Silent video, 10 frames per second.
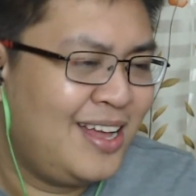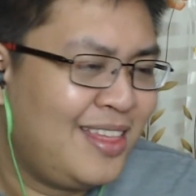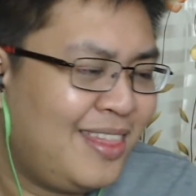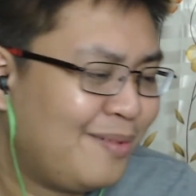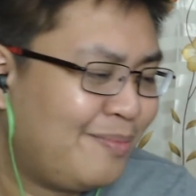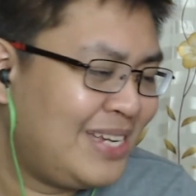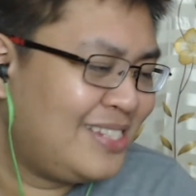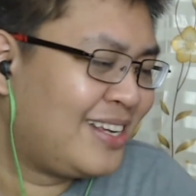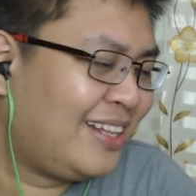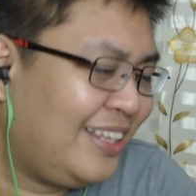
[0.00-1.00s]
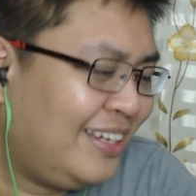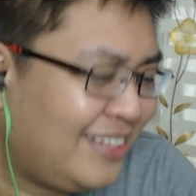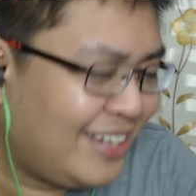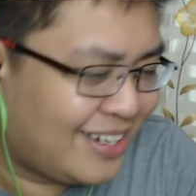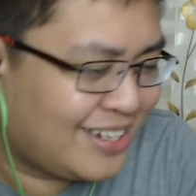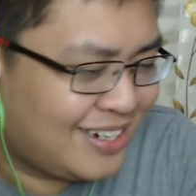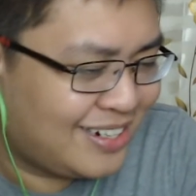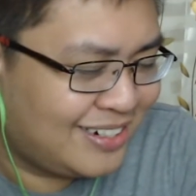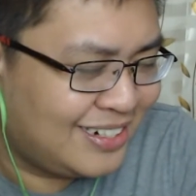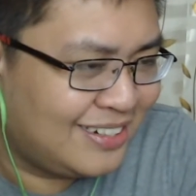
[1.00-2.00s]
They're basically
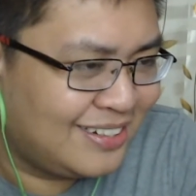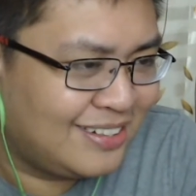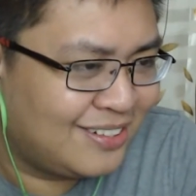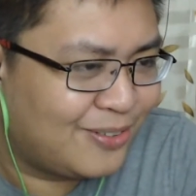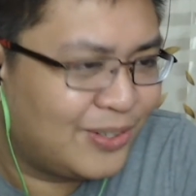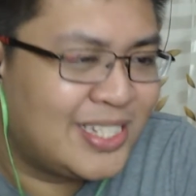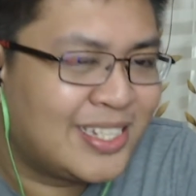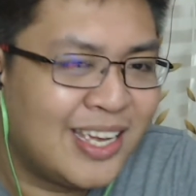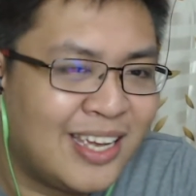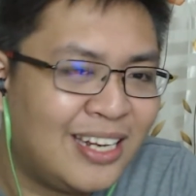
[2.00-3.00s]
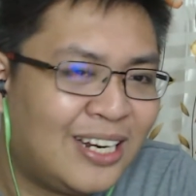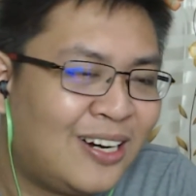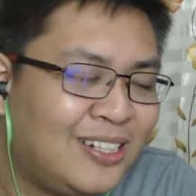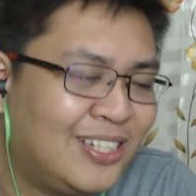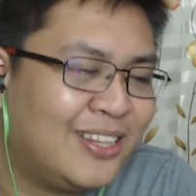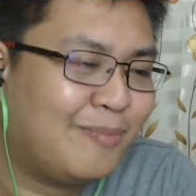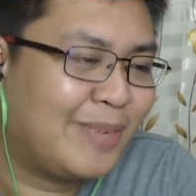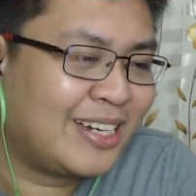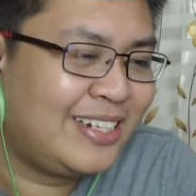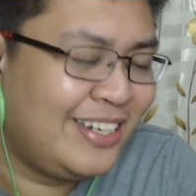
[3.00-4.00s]
risking it all on the
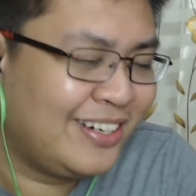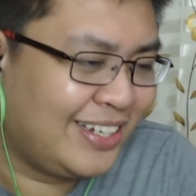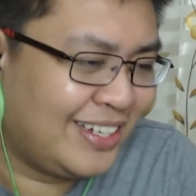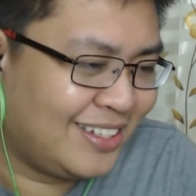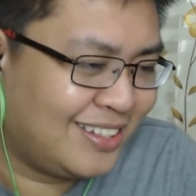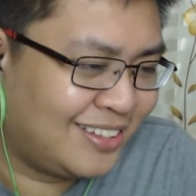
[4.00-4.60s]
bacteria